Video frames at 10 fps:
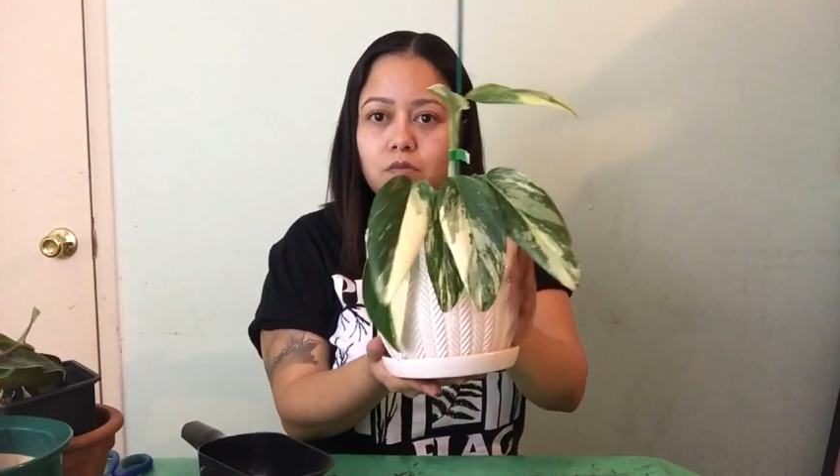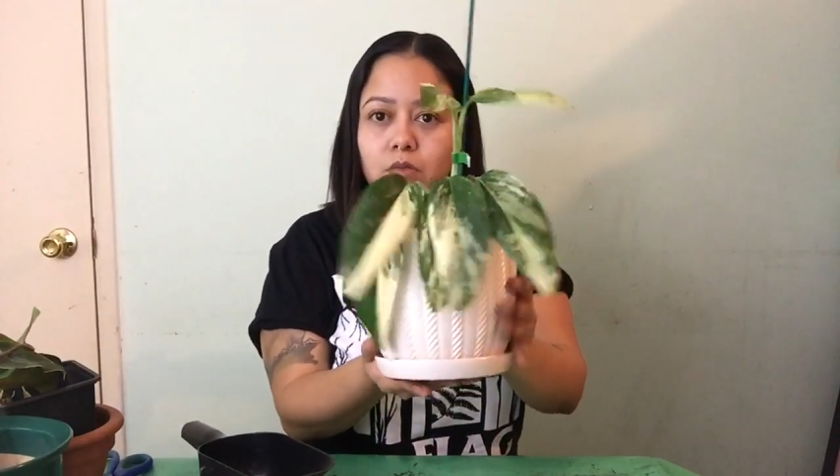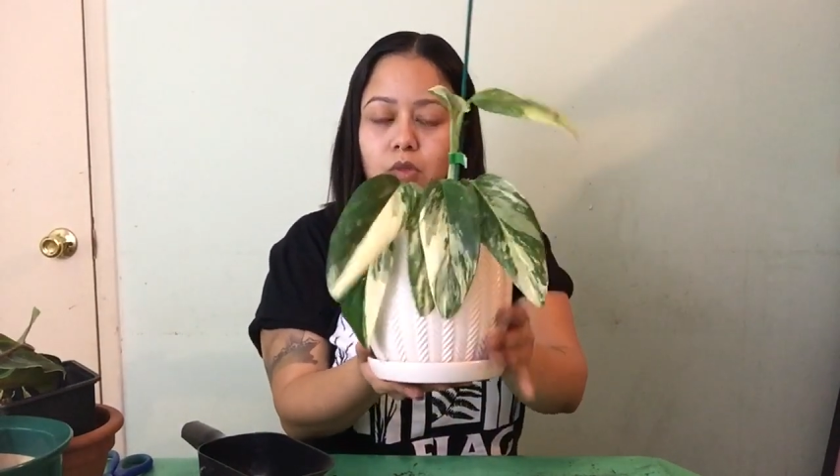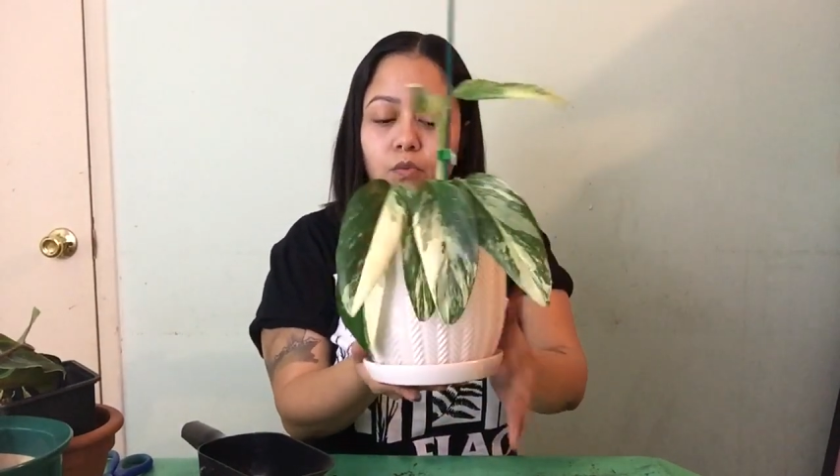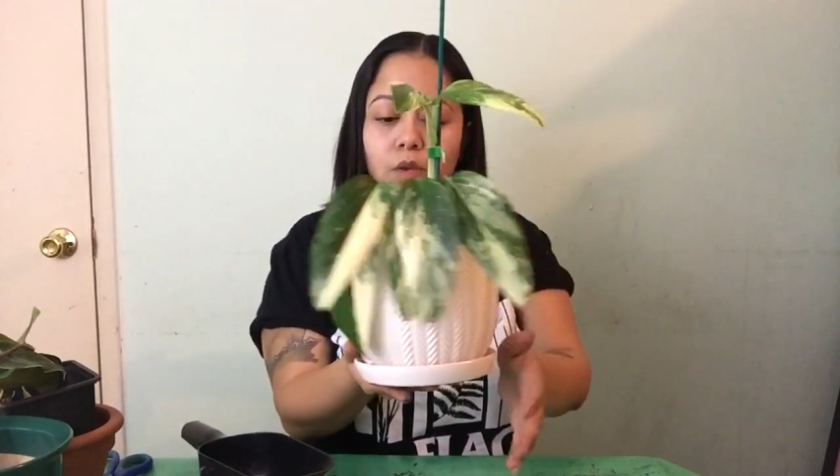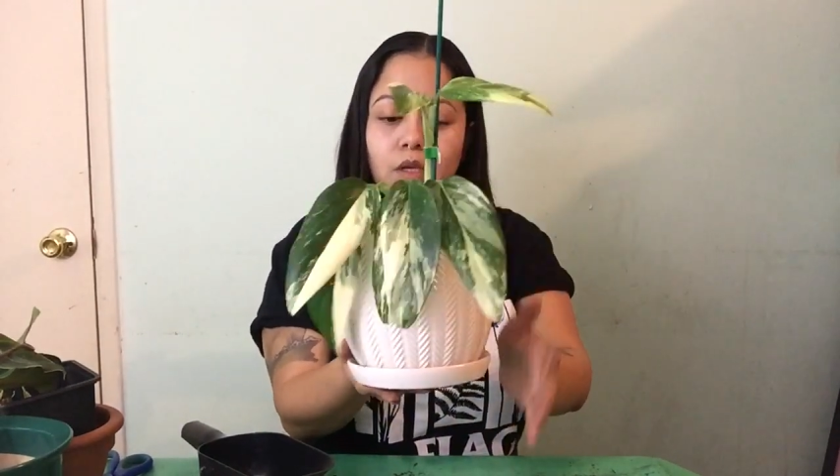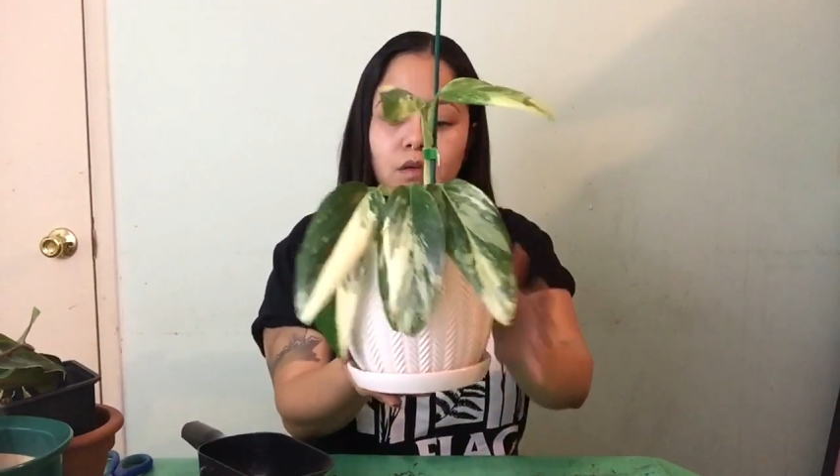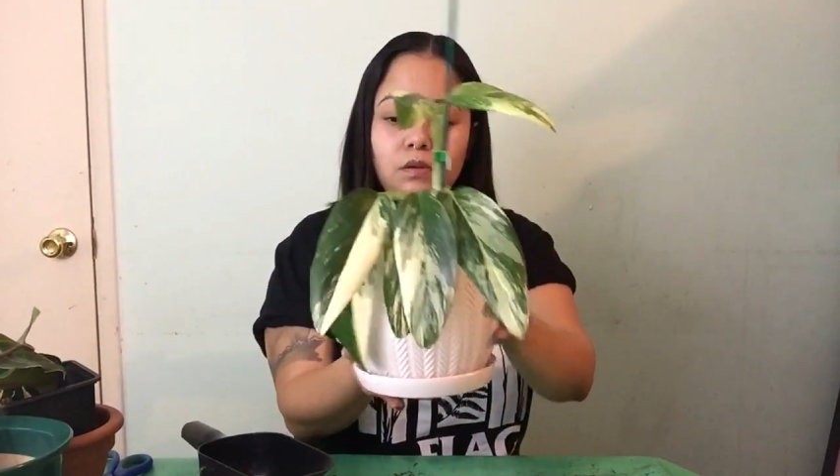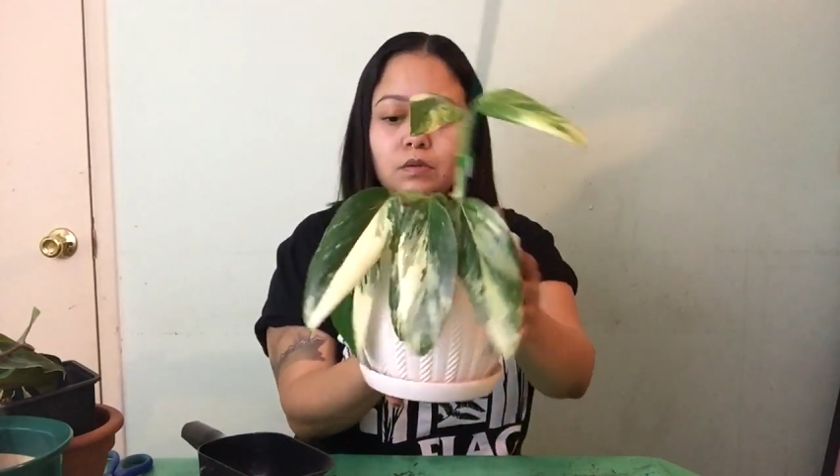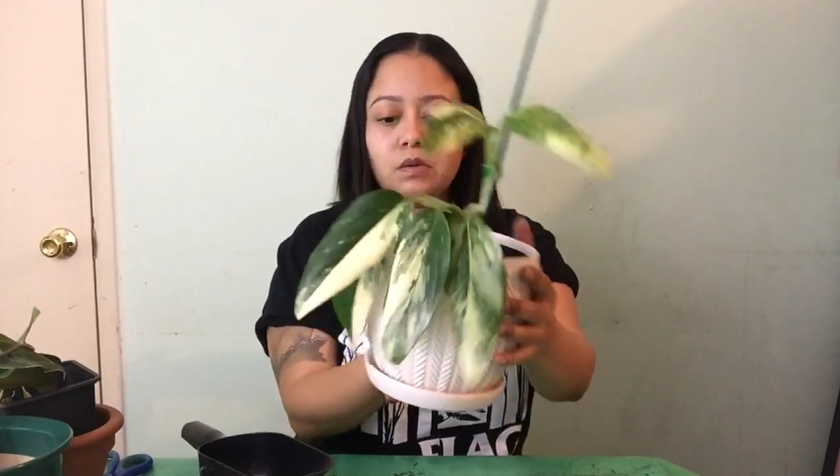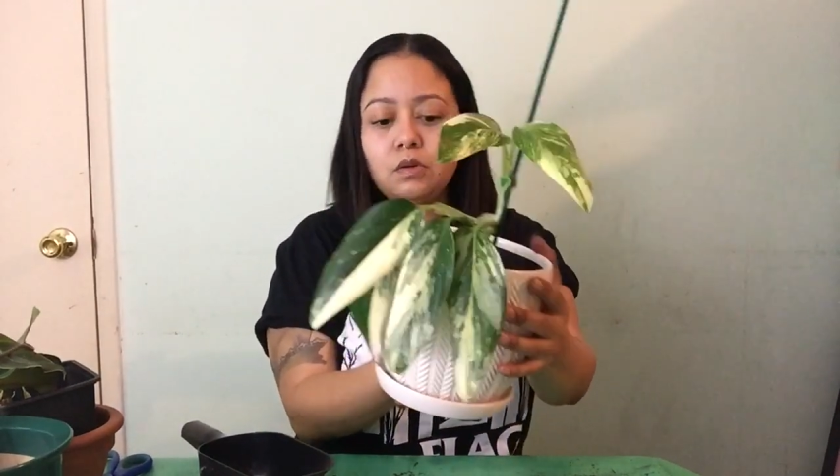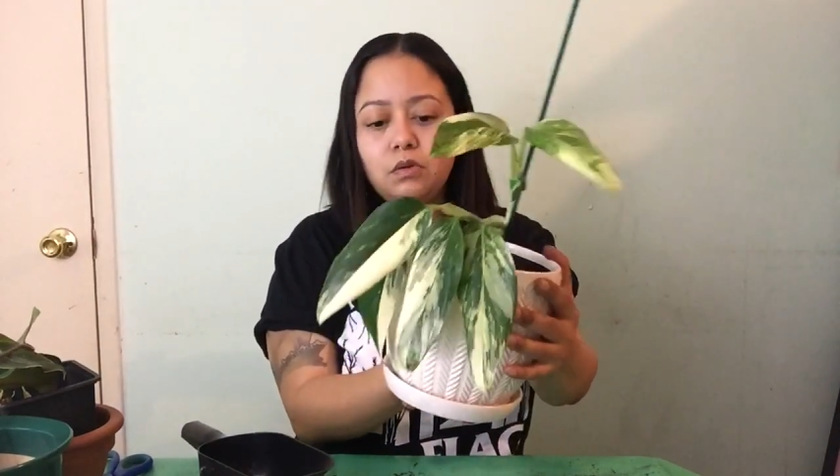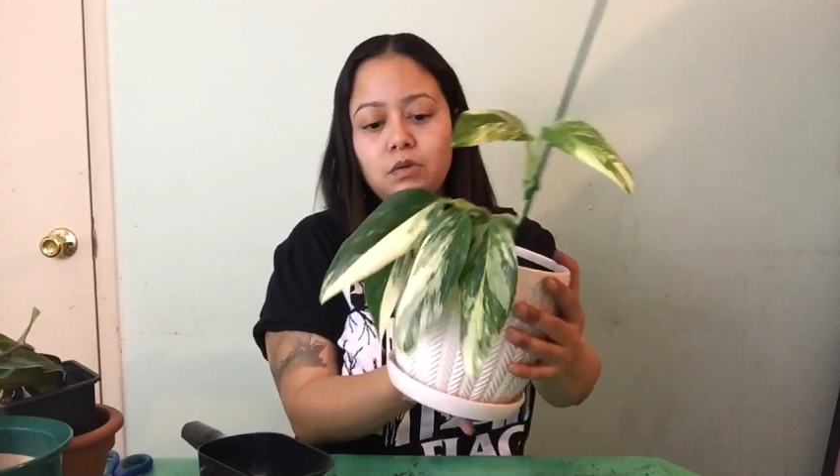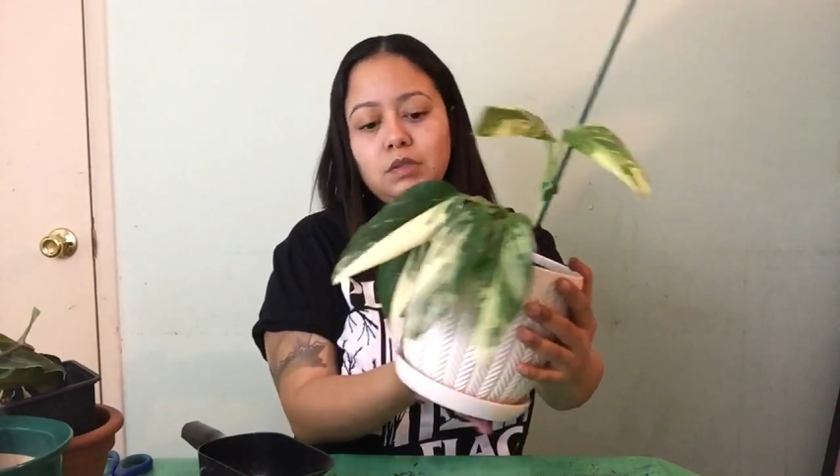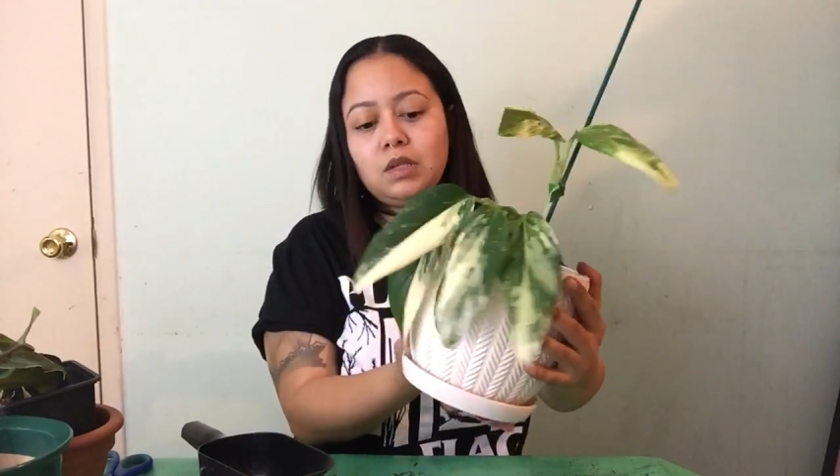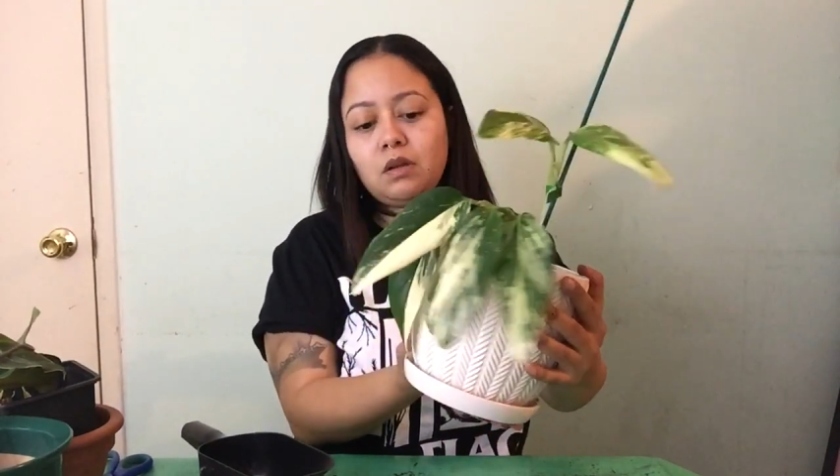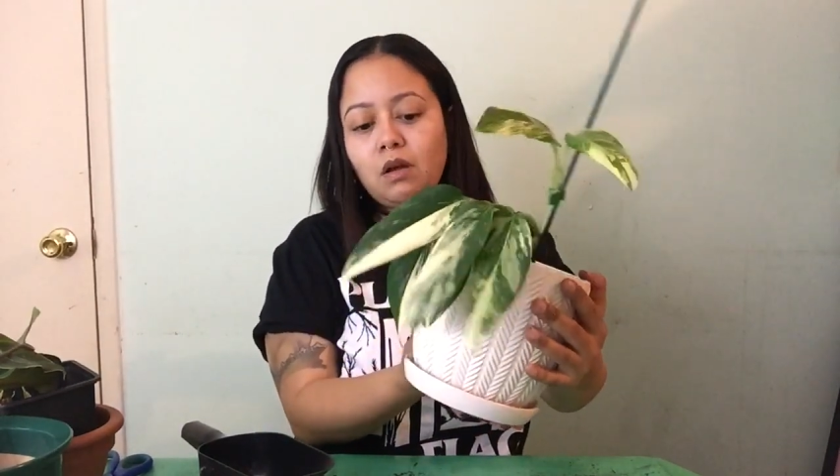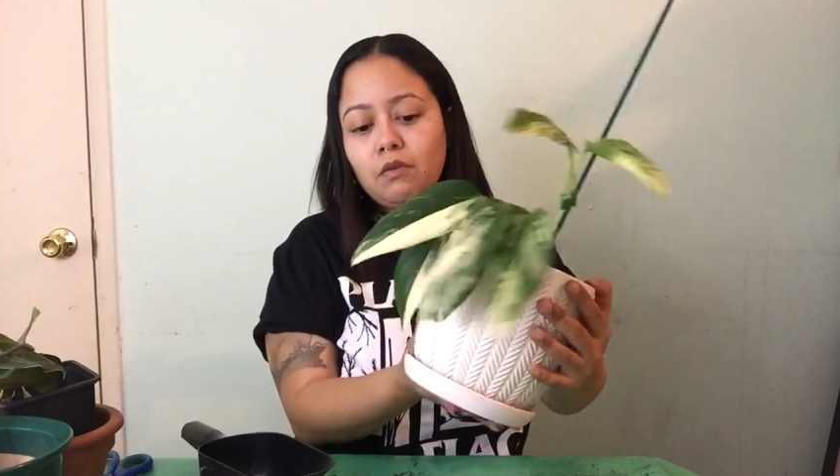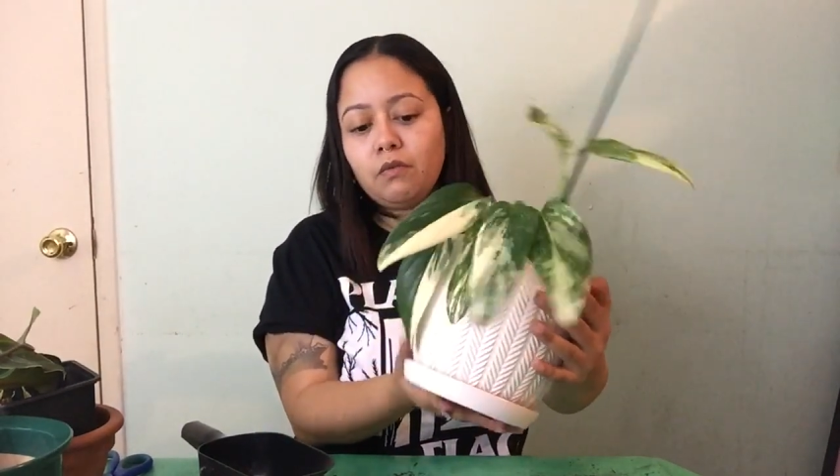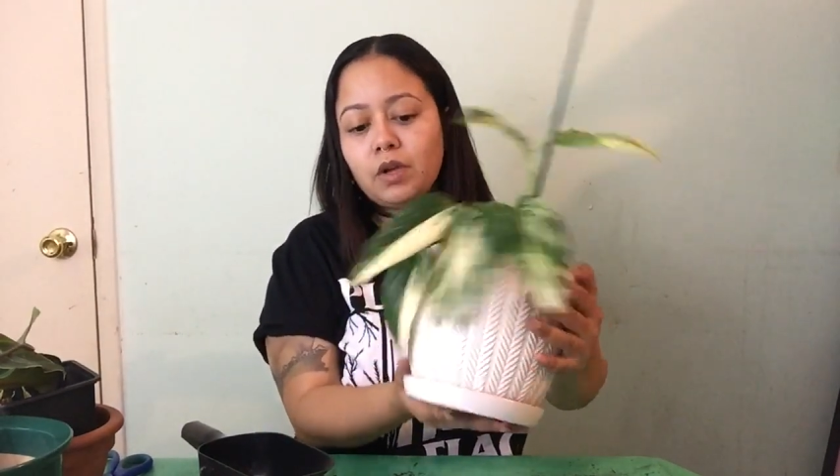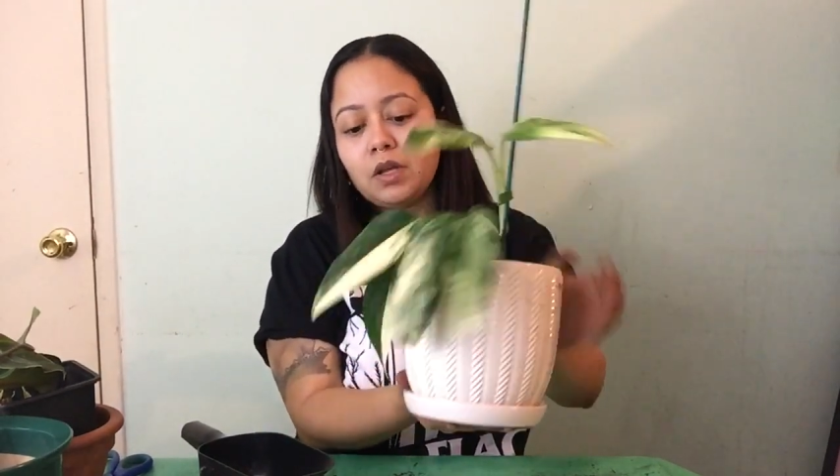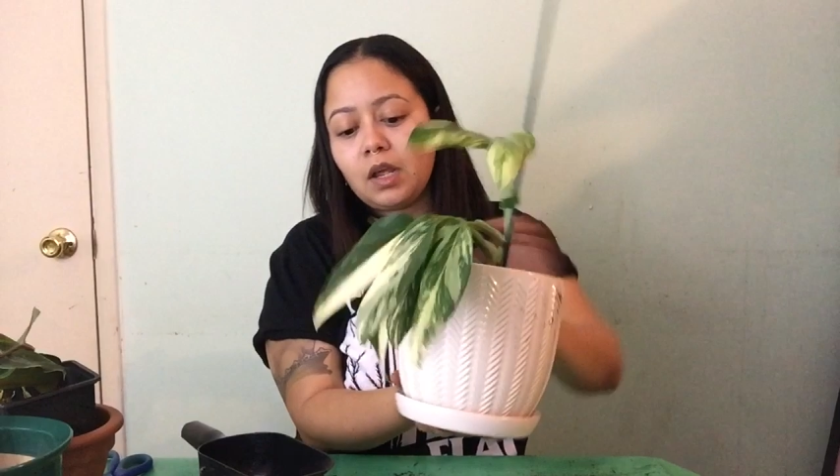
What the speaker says: with the white, or it's like off-white.